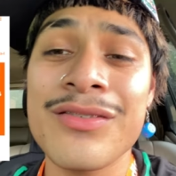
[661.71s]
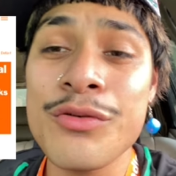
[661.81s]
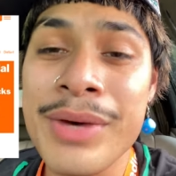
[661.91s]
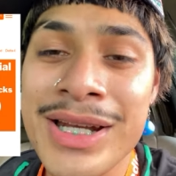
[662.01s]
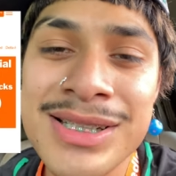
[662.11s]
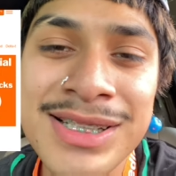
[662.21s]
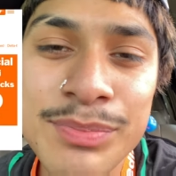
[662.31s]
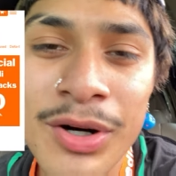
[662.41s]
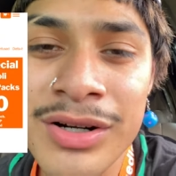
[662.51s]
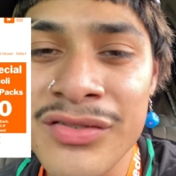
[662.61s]
if you made it to this
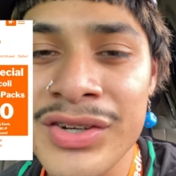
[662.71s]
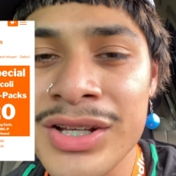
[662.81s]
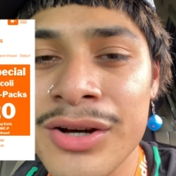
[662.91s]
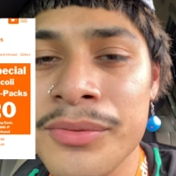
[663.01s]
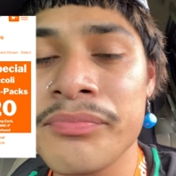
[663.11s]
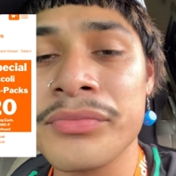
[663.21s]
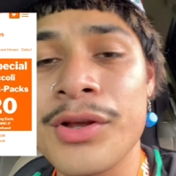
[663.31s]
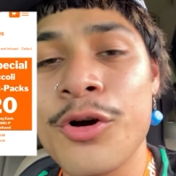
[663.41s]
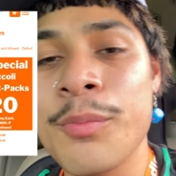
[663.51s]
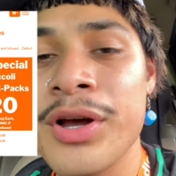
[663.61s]
part of the video
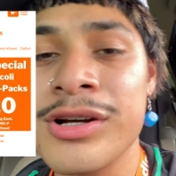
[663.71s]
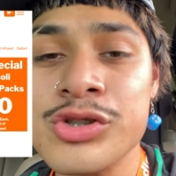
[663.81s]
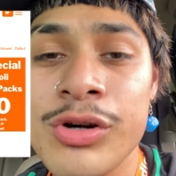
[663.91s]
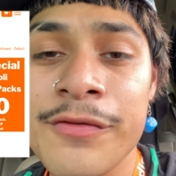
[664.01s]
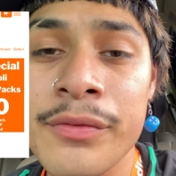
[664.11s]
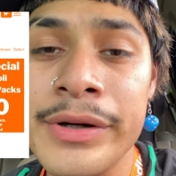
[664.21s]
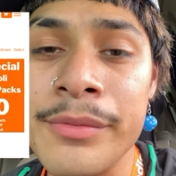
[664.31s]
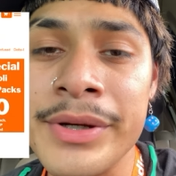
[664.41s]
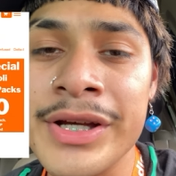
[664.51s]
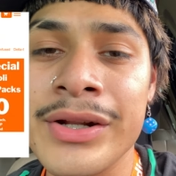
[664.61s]
hope y'all enjoy for real
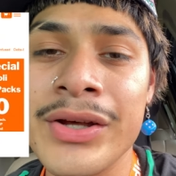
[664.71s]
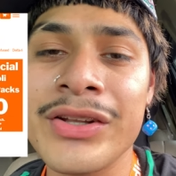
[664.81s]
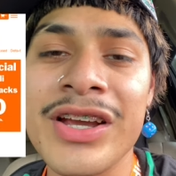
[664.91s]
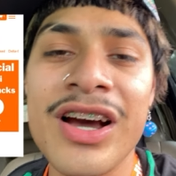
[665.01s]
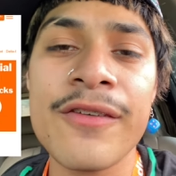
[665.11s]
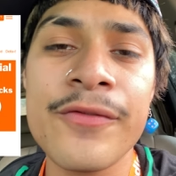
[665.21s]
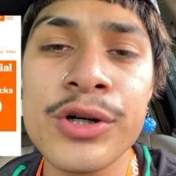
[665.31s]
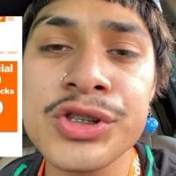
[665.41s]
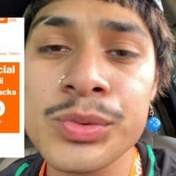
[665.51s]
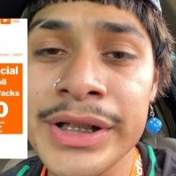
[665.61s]
man they got a
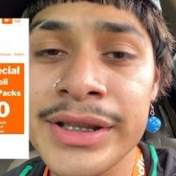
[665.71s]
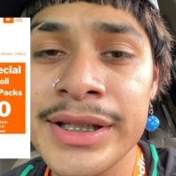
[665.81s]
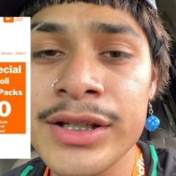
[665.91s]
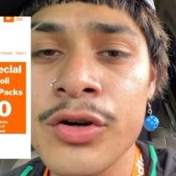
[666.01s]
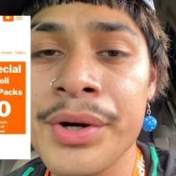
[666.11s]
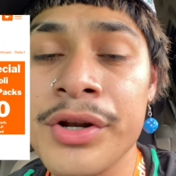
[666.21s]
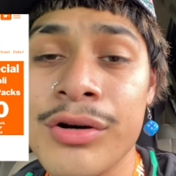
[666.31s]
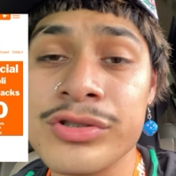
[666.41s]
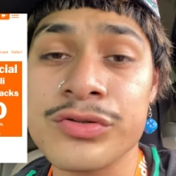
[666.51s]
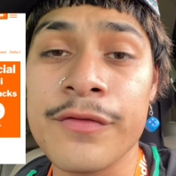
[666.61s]
420 thing going
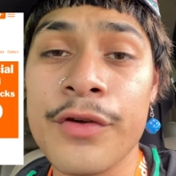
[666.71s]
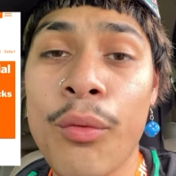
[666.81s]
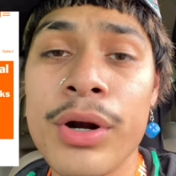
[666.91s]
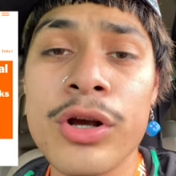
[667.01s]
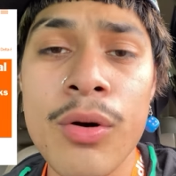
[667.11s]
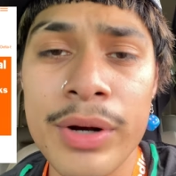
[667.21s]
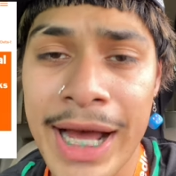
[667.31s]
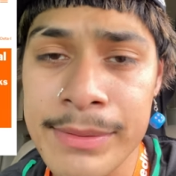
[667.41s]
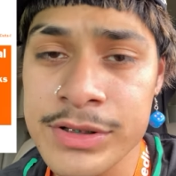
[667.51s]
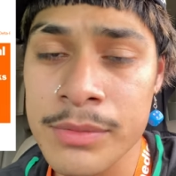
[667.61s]
on so if y'all want to go
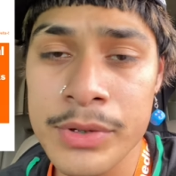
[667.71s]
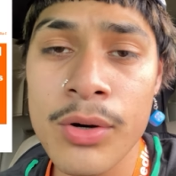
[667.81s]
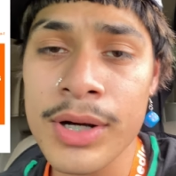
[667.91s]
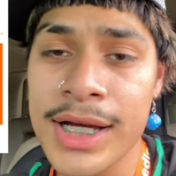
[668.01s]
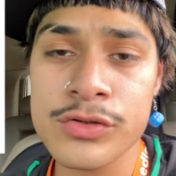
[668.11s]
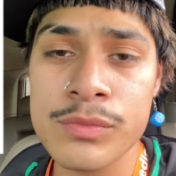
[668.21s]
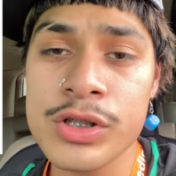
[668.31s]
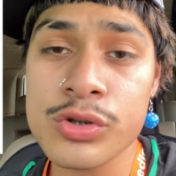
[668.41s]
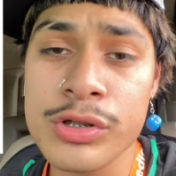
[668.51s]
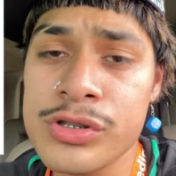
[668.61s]
cop some you don't got too
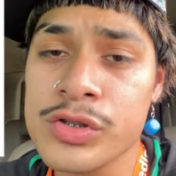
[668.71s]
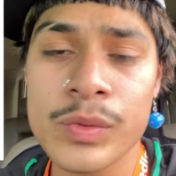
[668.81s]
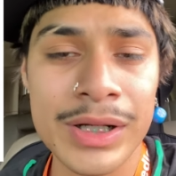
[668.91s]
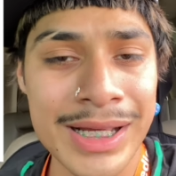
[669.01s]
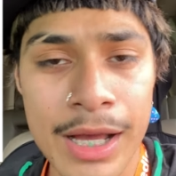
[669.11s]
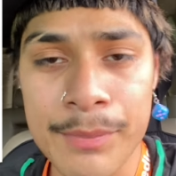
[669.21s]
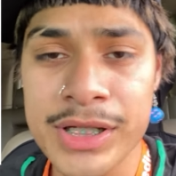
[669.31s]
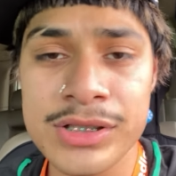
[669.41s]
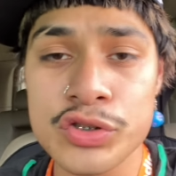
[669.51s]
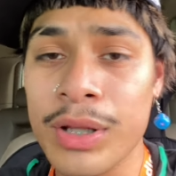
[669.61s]
much or you just want to cop
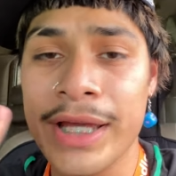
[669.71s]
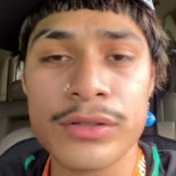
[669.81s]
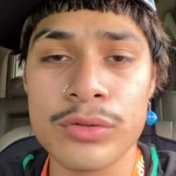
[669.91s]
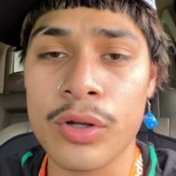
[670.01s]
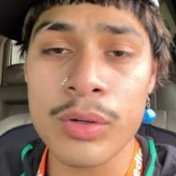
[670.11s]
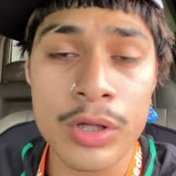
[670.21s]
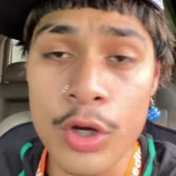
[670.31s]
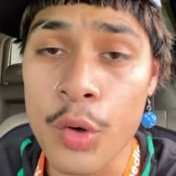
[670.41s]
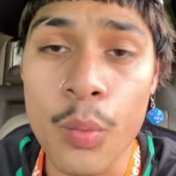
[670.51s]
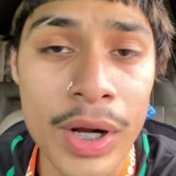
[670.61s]
because you like you know
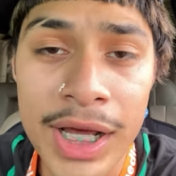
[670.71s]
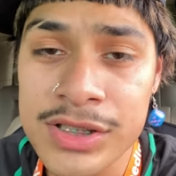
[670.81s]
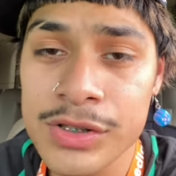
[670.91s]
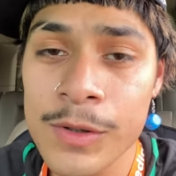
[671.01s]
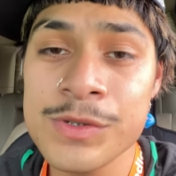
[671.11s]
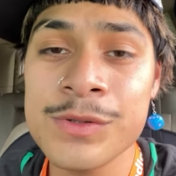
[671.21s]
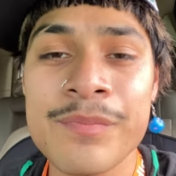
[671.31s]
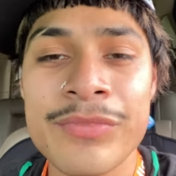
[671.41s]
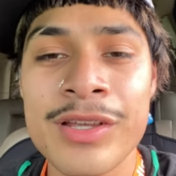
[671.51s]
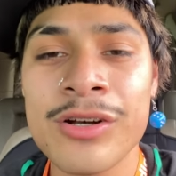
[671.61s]
what I sold you.
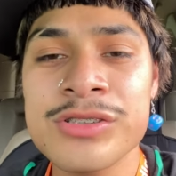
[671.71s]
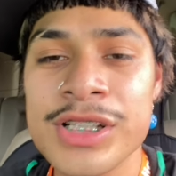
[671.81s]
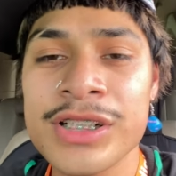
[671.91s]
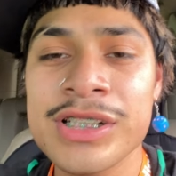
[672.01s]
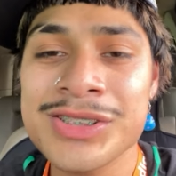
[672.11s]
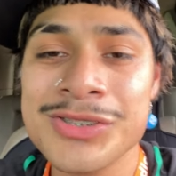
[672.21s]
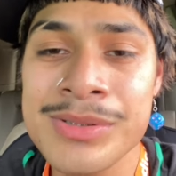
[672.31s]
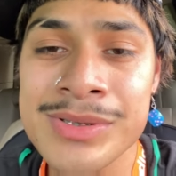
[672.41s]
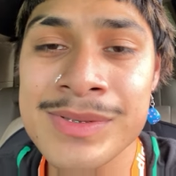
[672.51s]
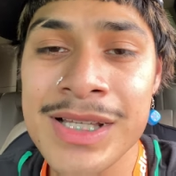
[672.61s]
Go check the
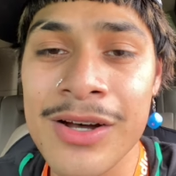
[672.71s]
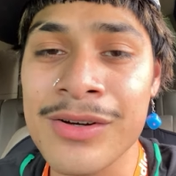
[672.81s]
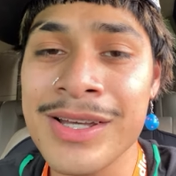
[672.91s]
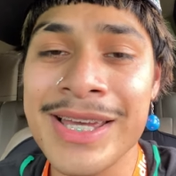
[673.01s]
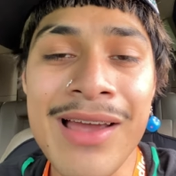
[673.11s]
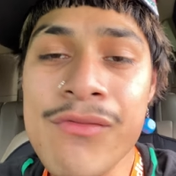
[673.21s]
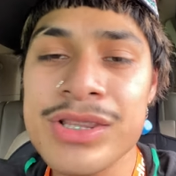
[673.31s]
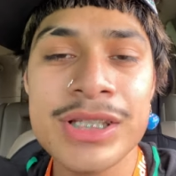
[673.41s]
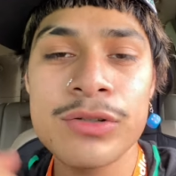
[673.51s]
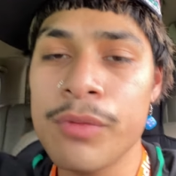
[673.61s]
descriptions out.
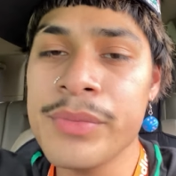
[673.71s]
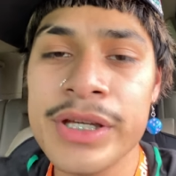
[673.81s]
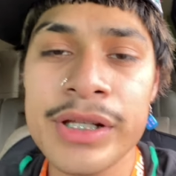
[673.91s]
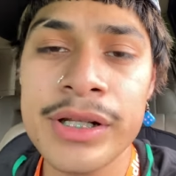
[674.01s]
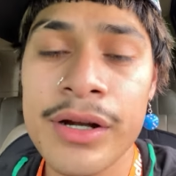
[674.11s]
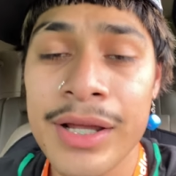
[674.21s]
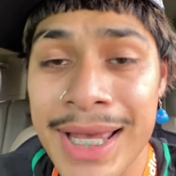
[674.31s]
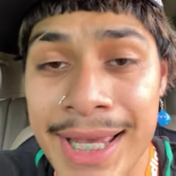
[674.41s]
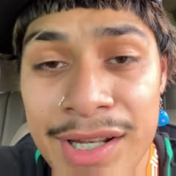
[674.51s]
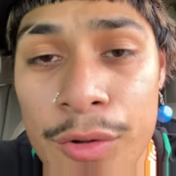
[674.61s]
Everything will be in there
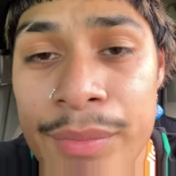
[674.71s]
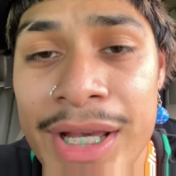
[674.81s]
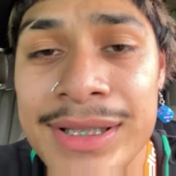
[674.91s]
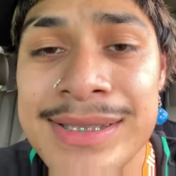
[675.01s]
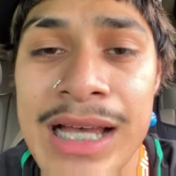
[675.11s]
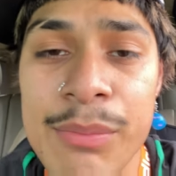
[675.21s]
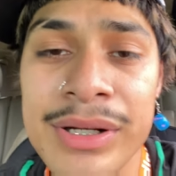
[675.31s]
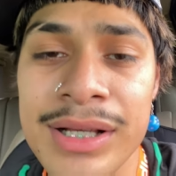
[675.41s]
and it'll be at the top in the